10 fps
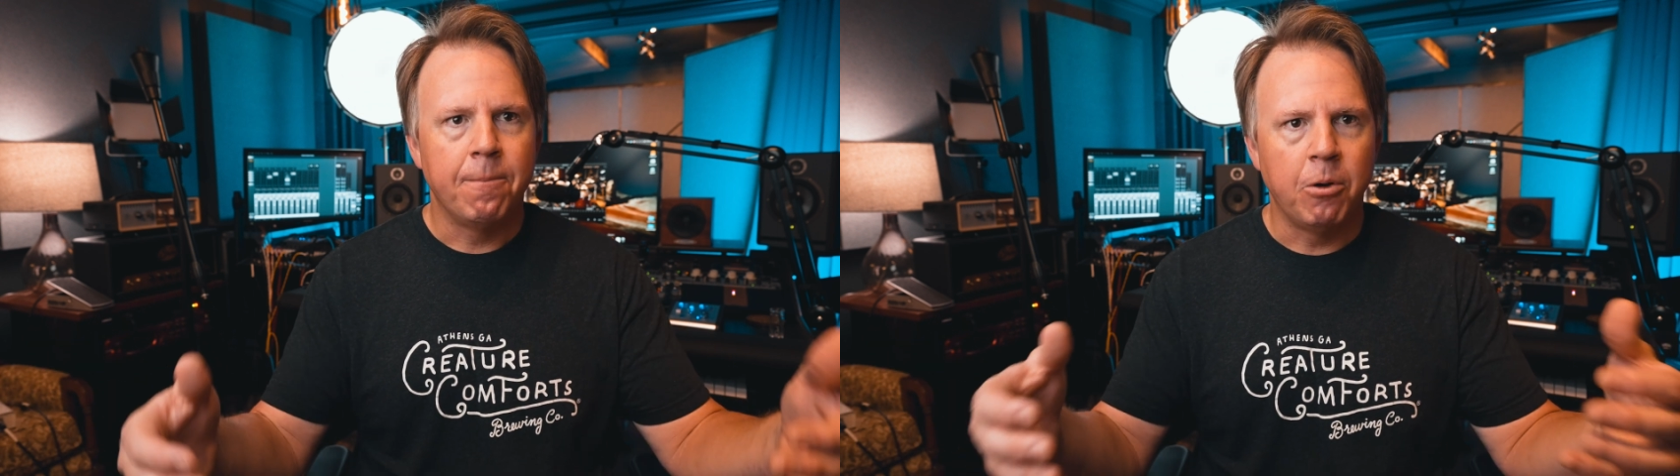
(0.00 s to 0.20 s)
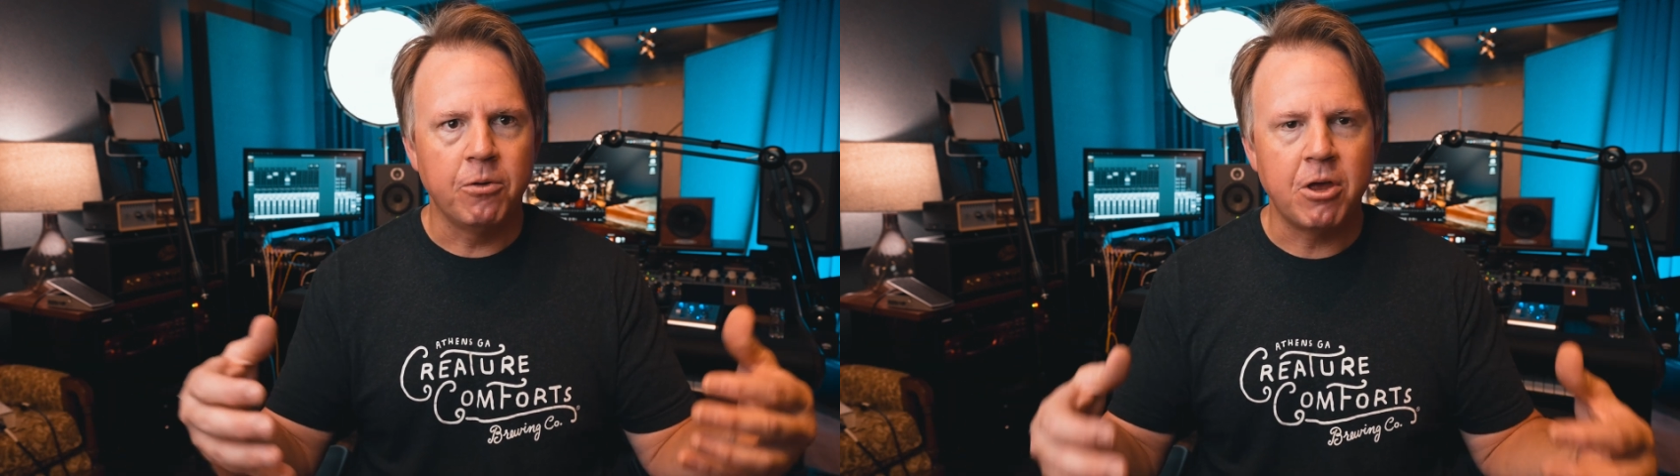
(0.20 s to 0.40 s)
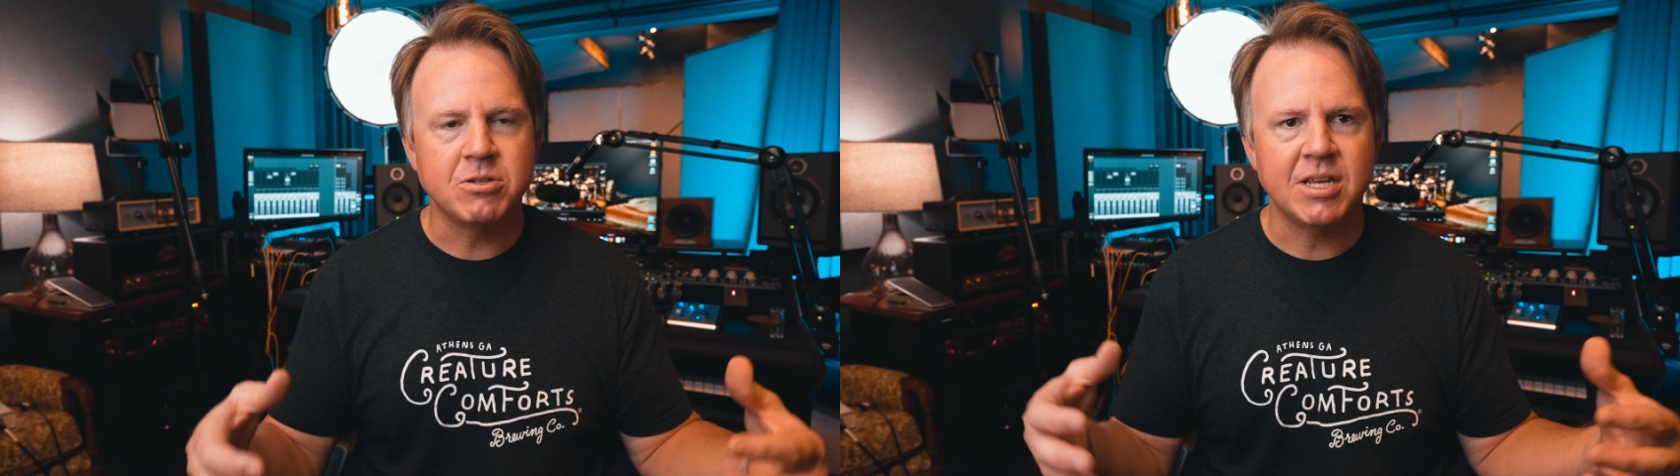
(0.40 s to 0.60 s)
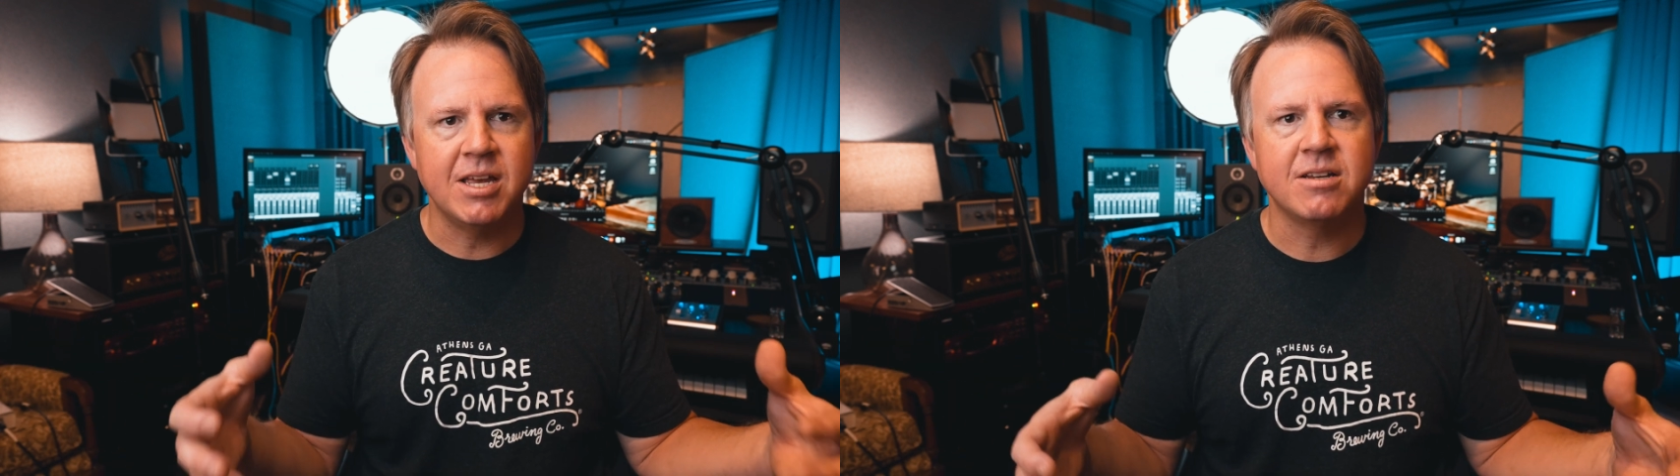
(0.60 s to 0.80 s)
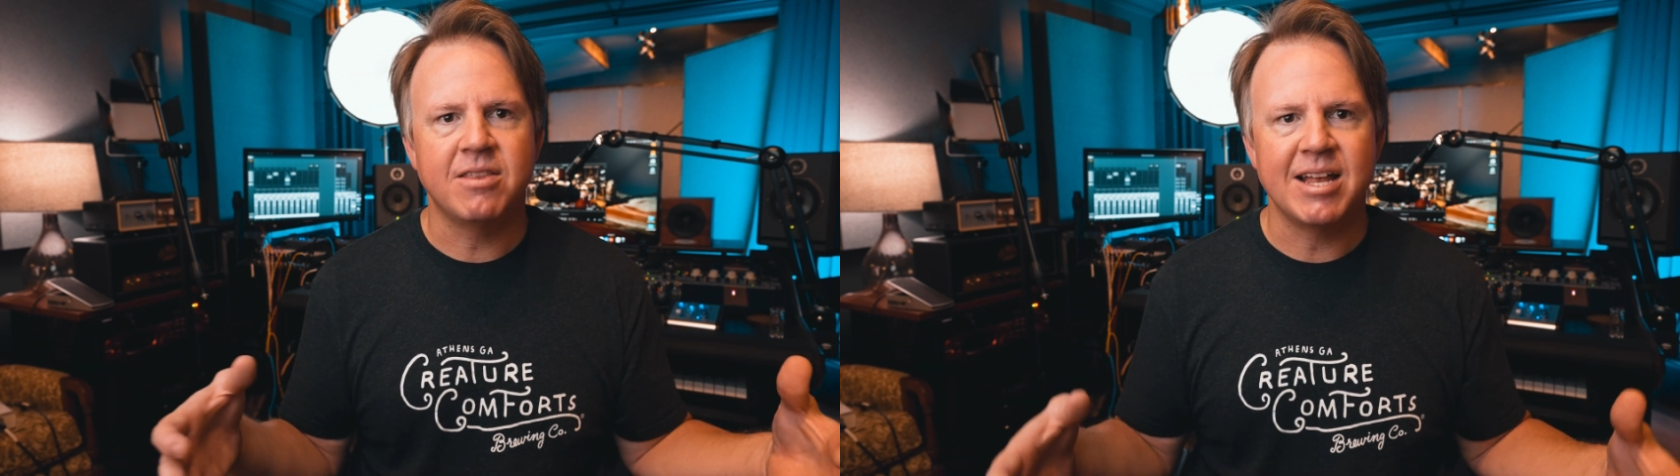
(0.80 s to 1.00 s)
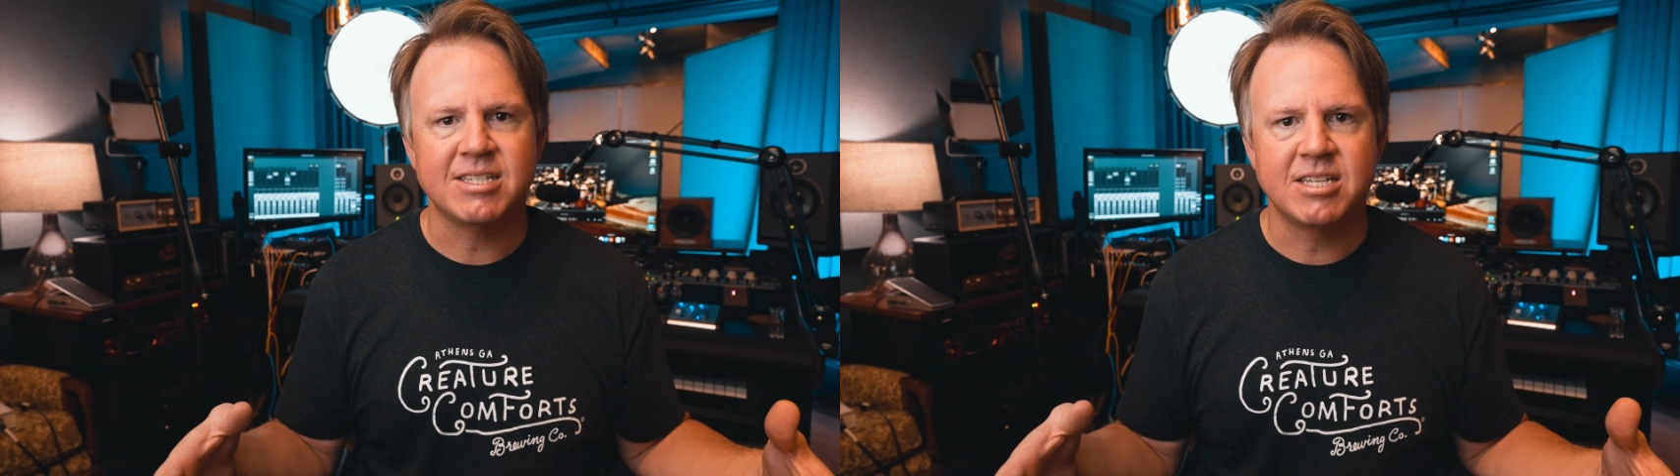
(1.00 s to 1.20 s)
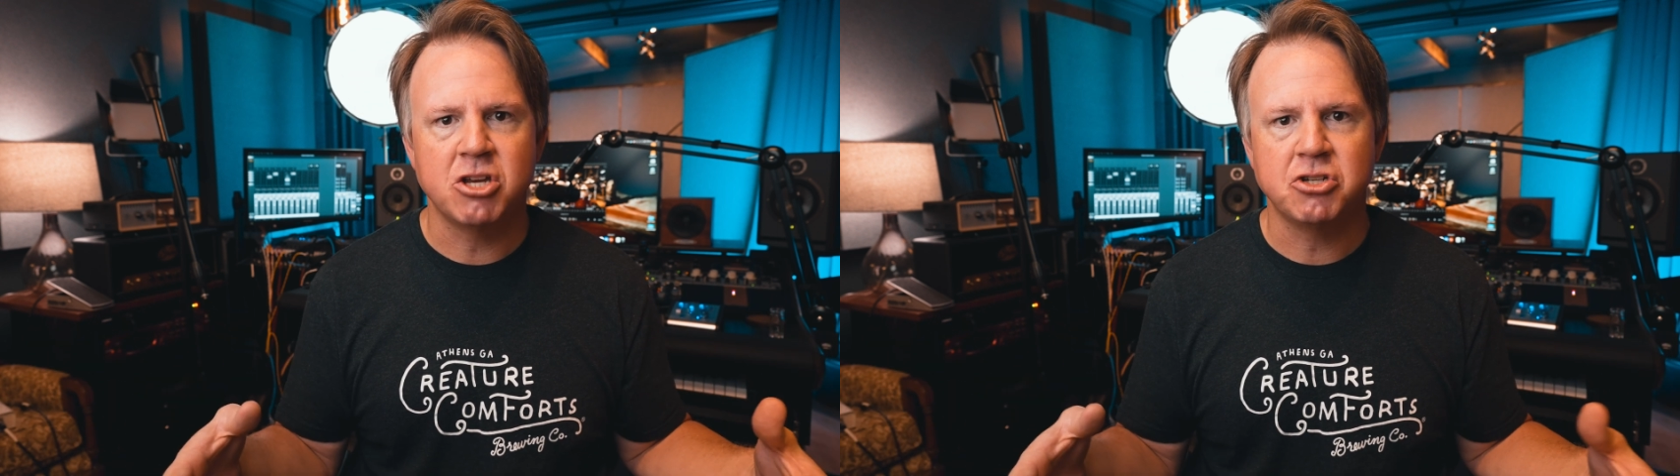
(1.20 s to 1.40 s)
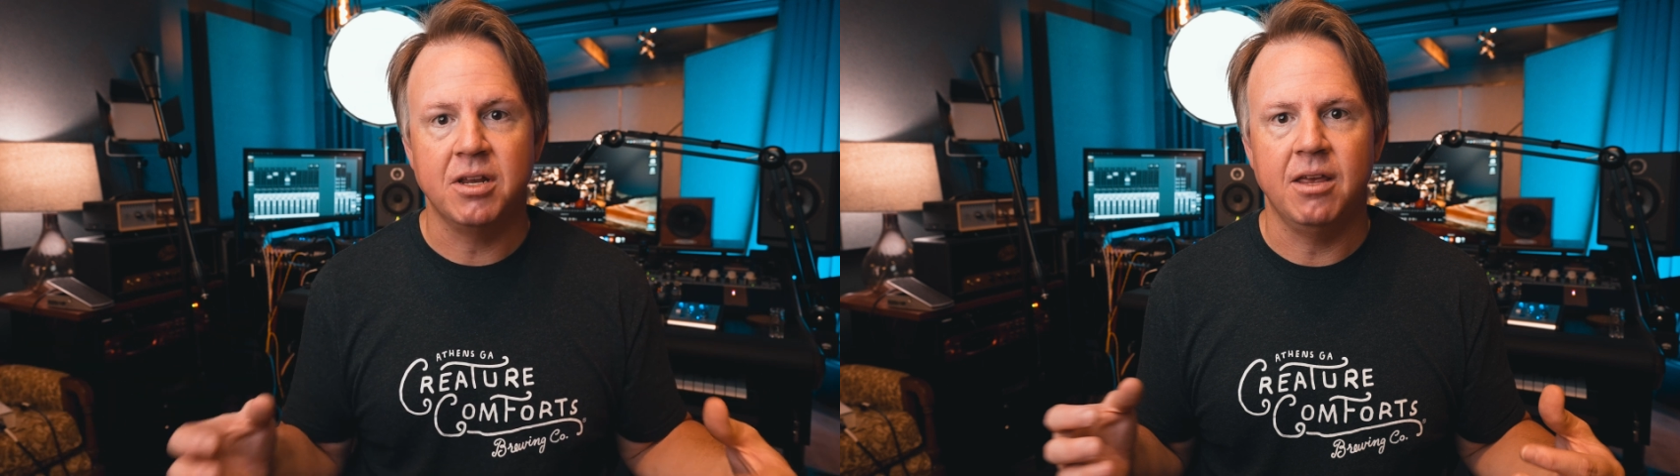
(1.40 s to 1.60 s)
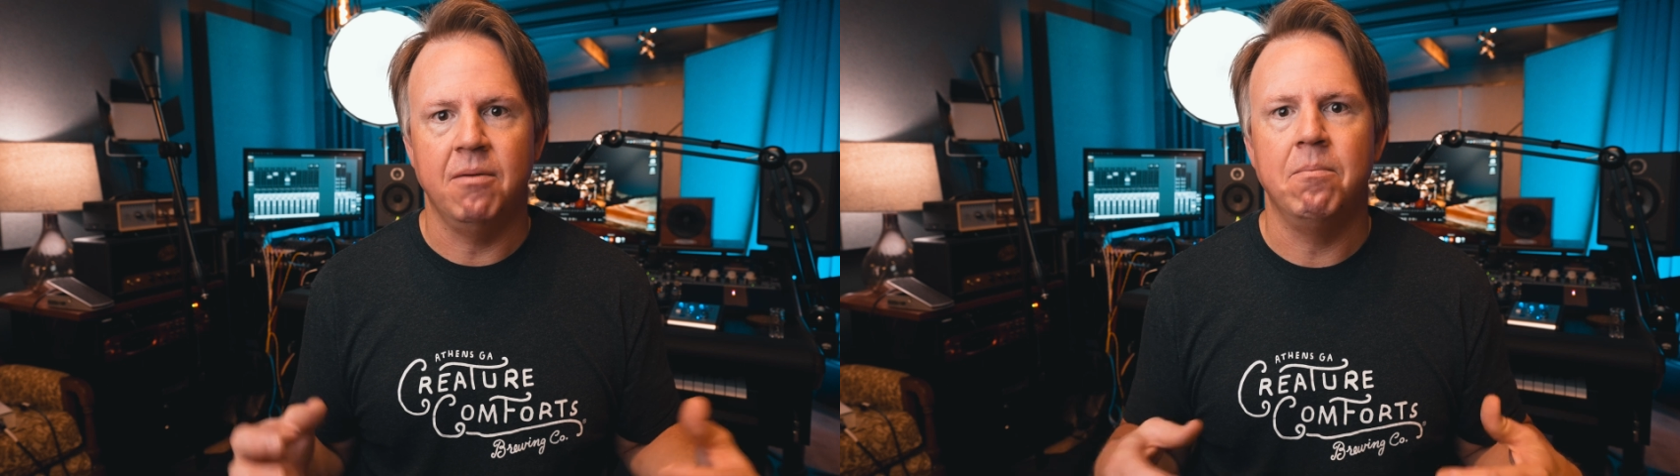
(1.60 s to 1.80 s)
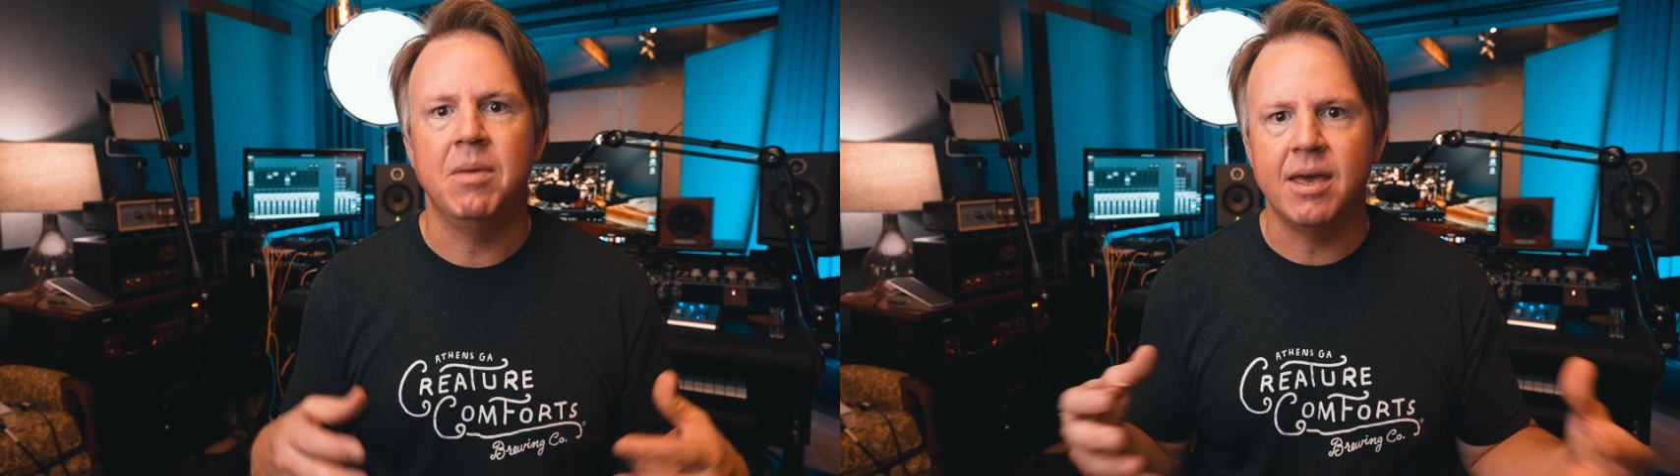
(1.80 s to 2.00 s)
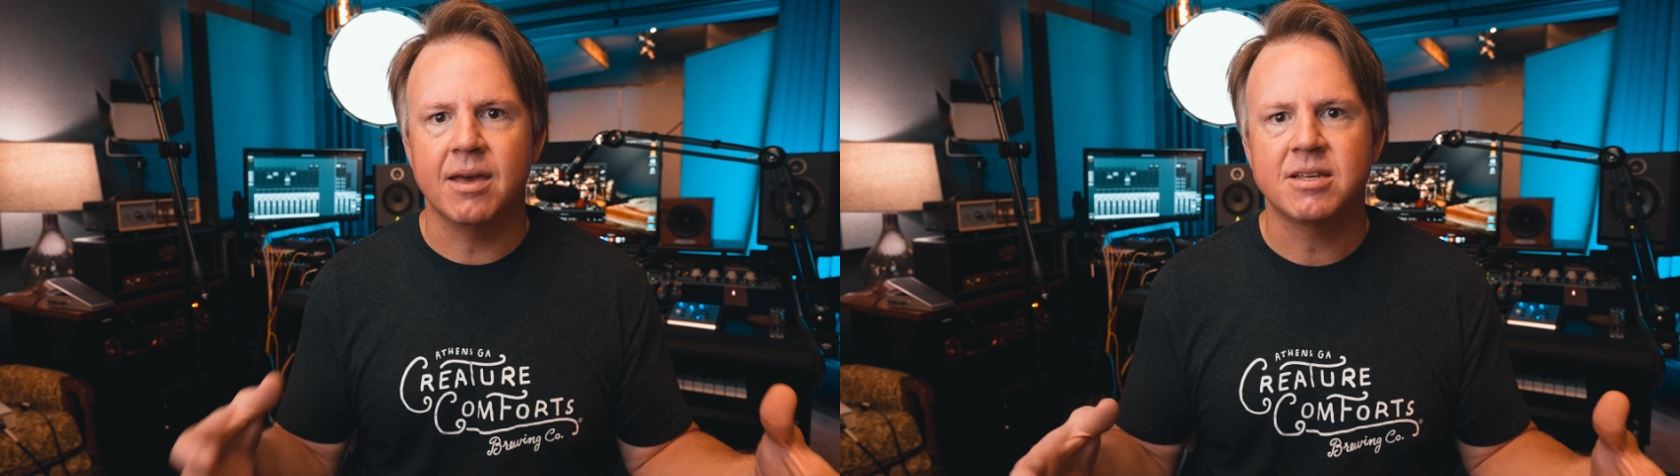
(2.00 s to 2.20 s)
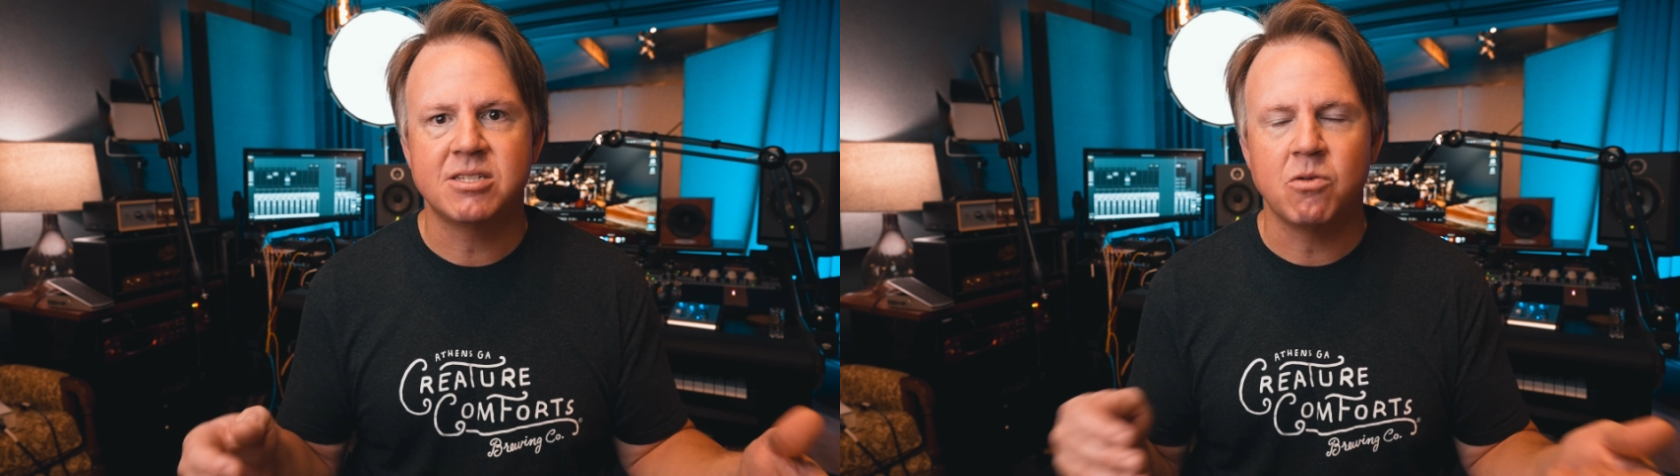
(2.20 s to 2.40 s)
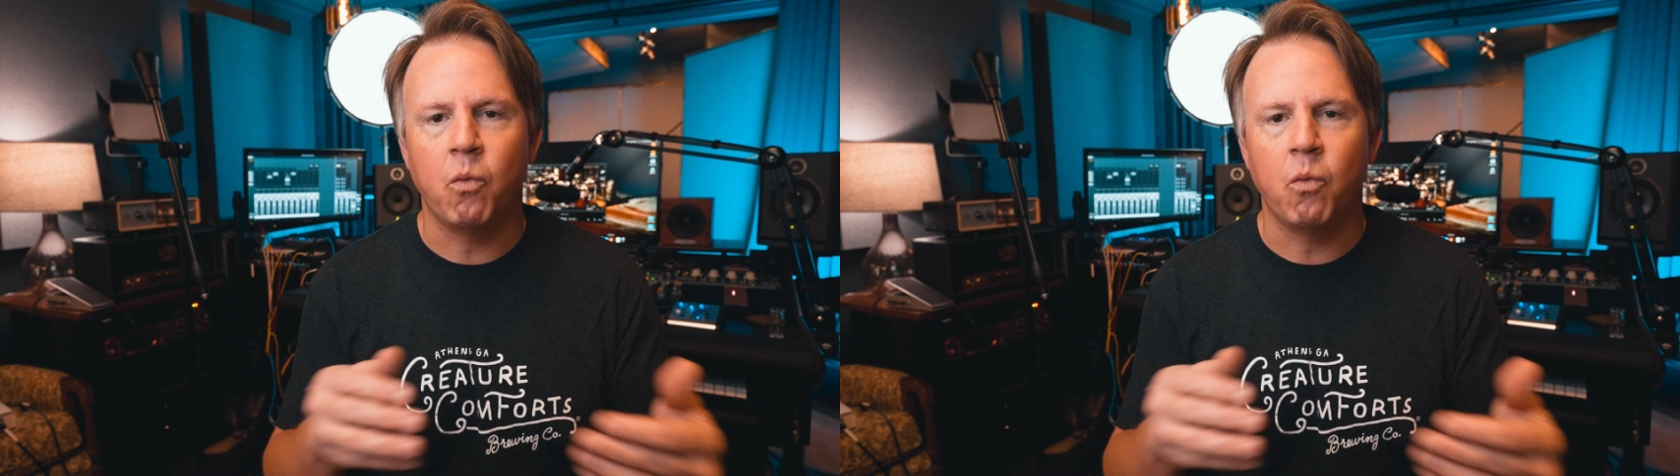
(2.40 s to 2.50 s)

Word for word: pull those into that session and mix